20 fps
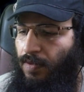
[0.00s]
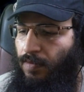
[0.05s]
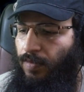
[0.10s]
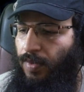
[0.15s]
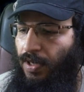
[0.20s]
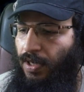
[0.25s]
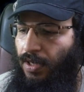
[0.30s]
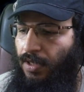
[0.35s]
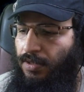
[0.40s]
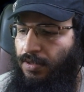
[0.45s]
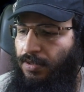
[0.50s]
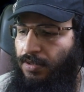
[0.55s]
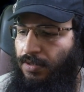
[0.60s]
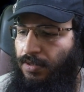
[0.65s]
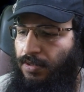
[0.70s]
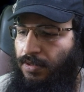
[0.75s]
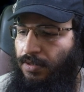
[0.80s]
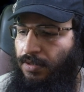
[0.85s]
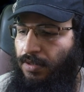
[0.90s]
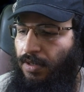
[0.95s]
But
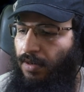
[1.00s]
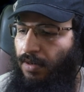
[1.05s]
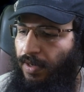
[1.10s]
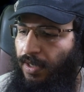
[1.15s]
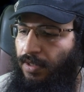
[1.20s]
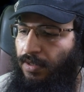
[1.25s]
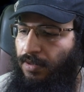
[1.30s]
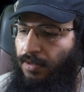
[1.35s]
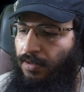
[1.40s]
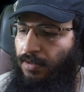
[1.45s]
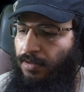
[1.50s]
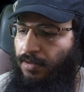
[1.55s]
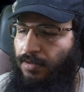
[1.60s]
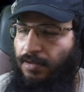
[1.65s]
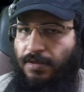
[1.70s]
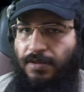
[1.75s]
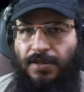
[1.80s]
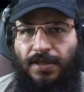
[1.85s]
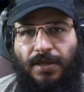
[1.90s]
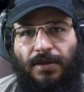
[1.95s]
all right,
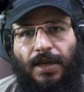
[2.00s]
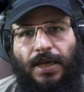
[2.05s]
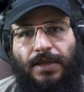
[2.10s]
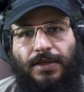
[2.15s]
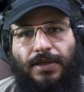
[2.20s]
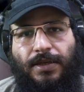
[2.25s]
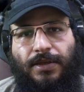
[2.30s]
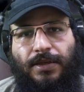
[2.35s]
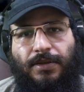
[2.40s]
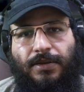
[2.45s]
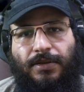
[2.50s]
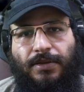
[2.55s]
see you later.